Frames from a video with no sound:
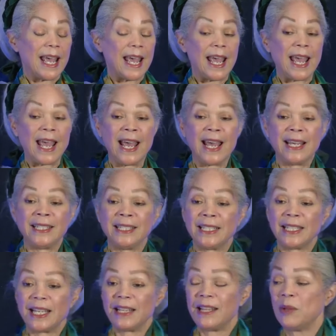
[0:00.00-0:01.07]
And
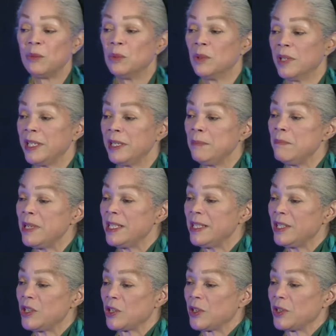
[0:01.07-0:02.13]
they wanted me
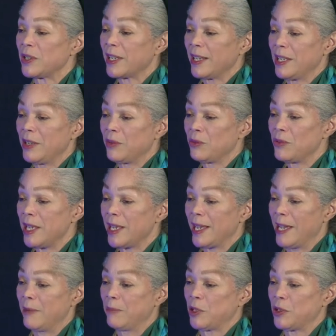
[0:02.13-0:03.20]
to kind of
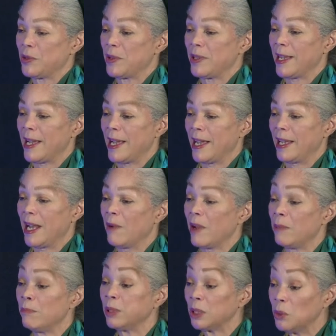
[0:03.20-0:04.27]
recapture that, how I
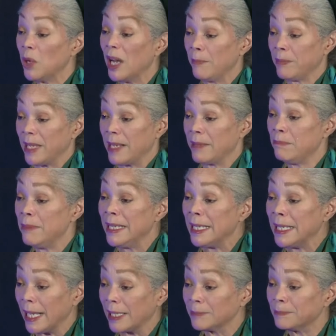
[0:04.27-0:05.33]
blew up that
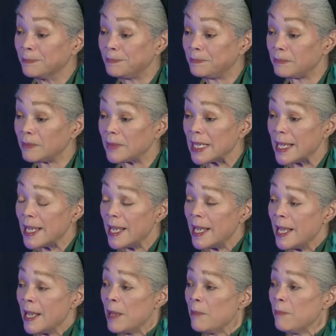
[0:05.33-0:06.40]
meeting.
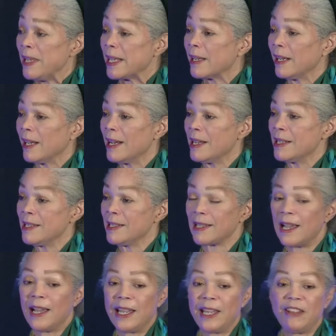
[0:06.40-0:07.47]
Because
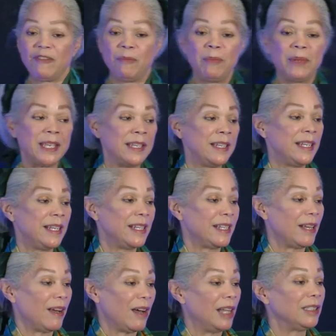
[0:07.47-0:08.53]
I have been in
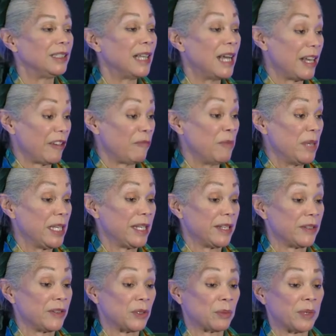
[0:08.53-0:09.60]
a lot of
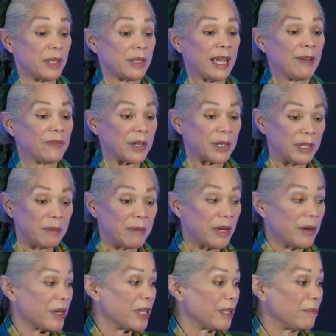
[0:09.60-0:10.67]
meetings with
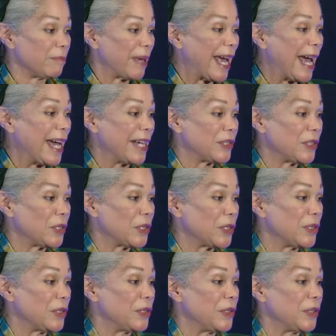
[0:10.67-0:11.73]
African-American
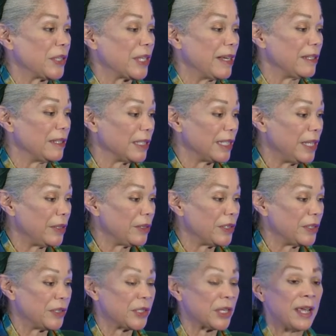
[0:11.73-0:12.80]
pastors and
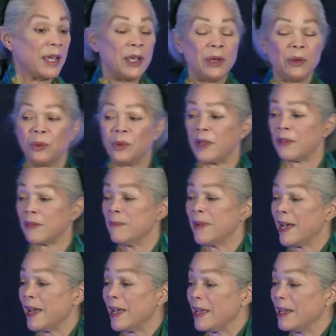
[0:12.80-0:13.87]
leaders, with
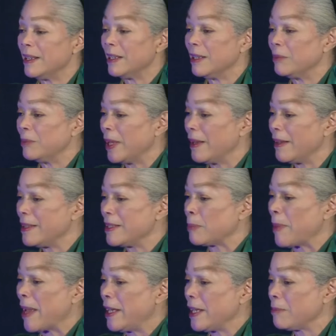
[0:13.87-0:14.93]
my
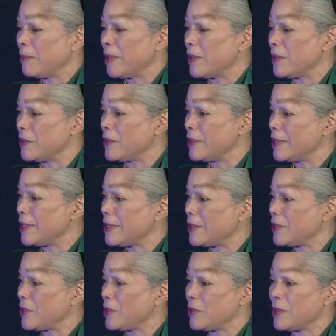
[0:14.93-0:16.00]
Hispanic brothers and
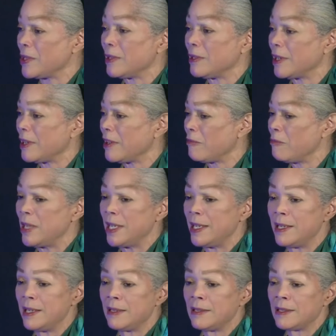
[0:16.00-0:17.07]
sisters in a lot of
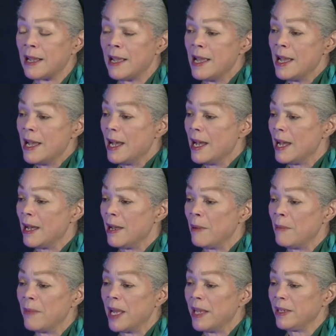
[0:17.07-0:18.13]
meetings,
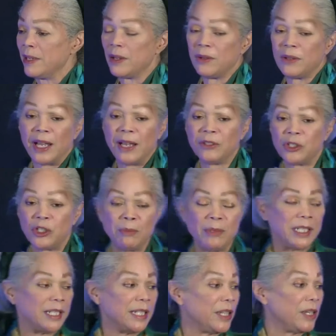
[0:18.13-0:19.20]
you know,
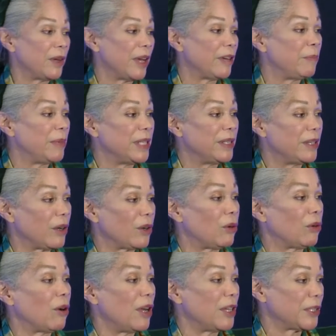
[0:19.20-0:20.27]
LGBTQ. I've been
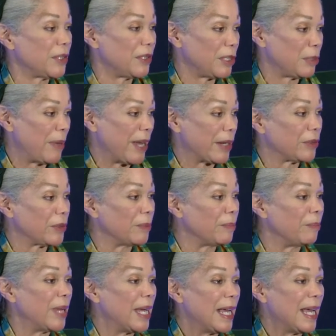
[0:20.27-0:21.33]
across the spectrum
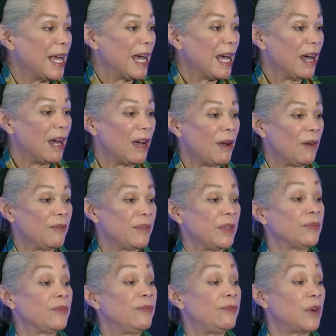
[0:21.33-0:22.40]
of the
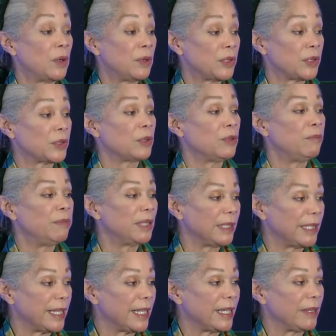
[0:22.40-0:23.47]
folks who
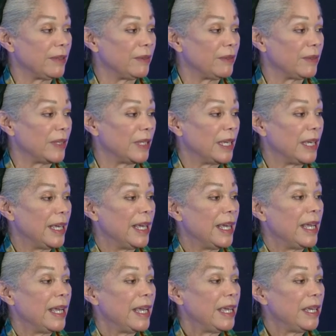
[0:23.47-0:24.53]
believe
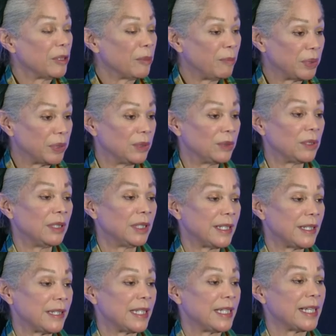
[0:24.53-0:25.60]
in a
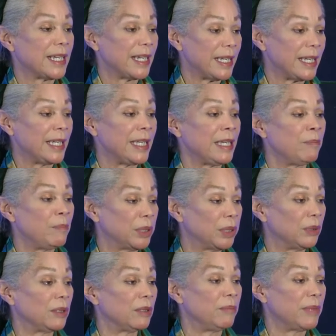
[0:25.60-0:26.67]
pluralistic, e
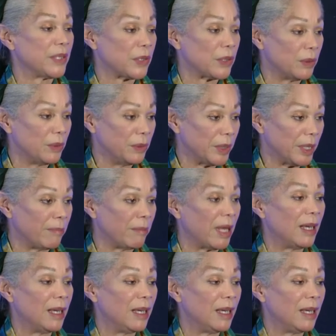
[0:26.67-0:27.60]
pluribus unum,